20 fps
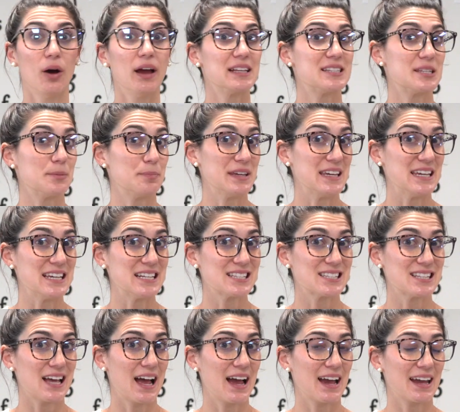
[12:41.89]
It's a
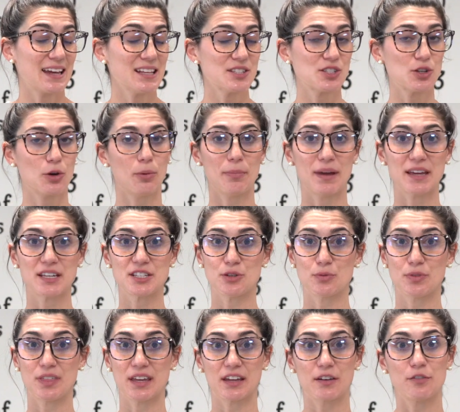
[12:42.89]
peace sign, so it makes
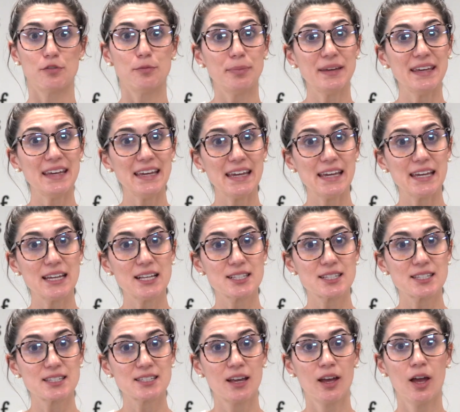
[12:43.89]
you think of
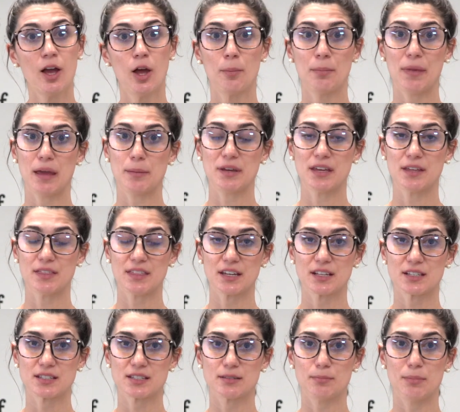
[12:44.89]
peace. Maybe
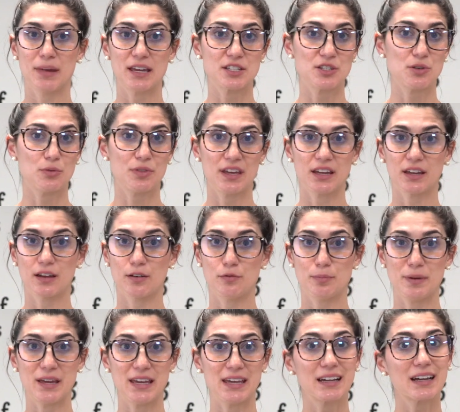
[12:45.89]
it makes you think
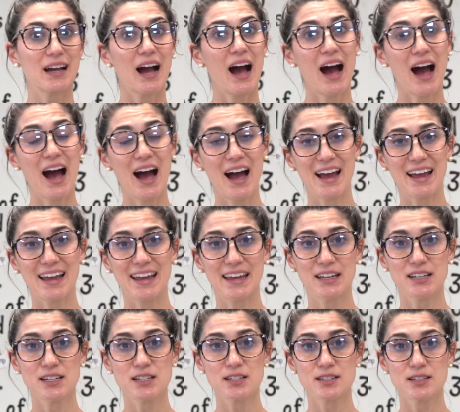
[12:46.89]
of being
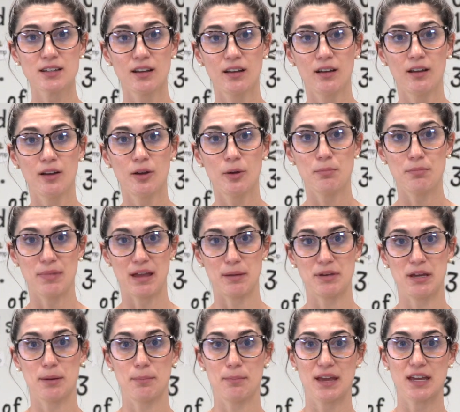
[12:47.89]
kind.
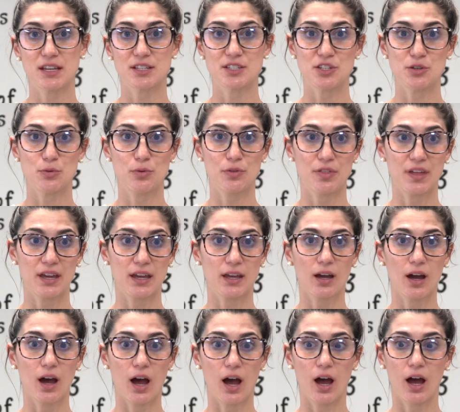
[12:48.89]
Maybe it makes you
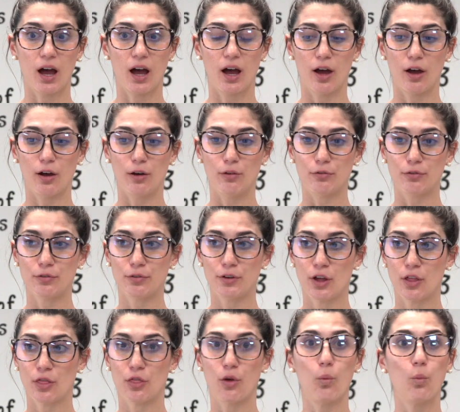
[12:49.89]
think of
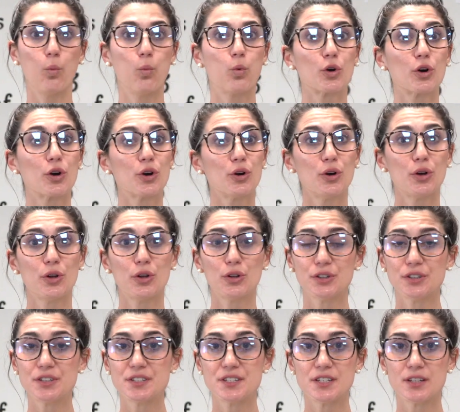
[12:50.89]
the
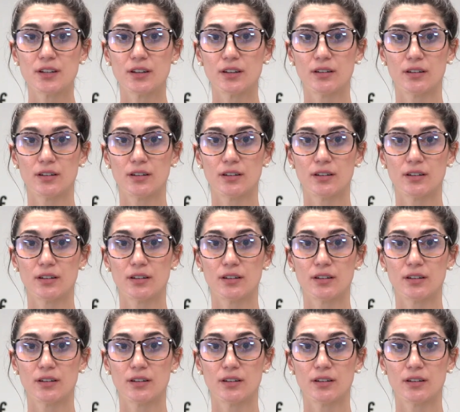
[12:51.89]
world.